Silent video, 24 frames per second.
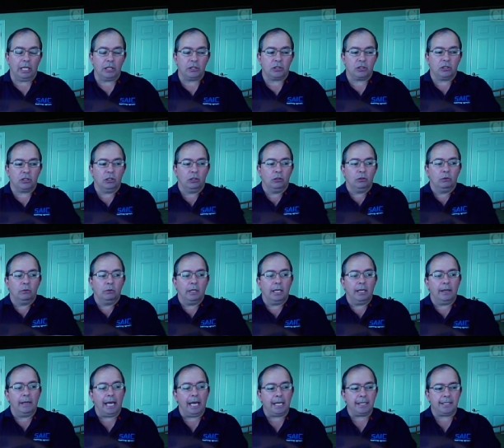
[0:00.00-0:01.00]
so
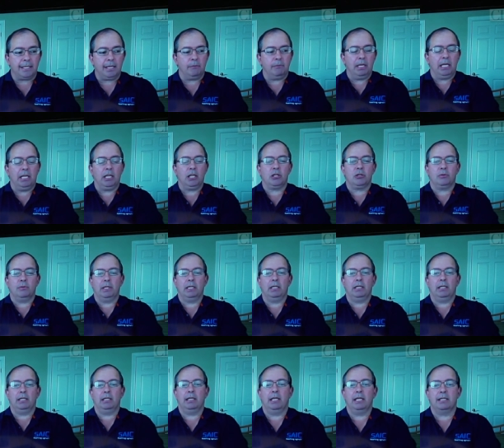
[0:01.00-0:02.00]
asset management
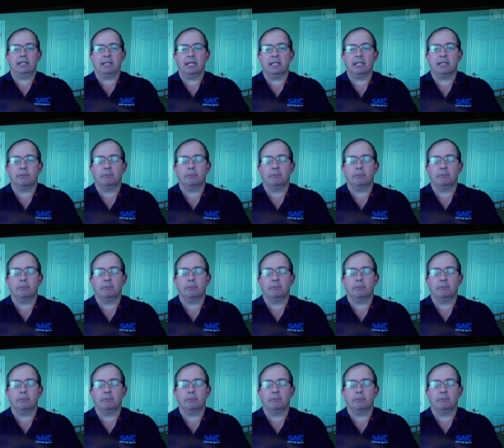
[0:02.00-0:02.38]
is a